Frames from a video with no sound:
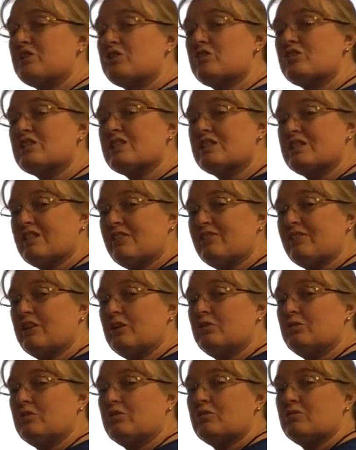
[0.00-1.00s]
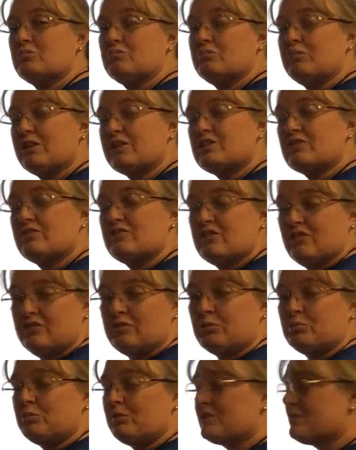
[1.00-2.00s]
may choose a bunch of
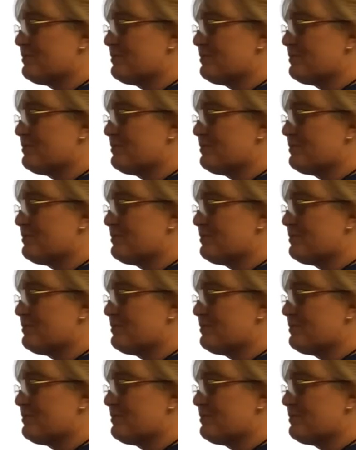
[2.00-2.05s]
different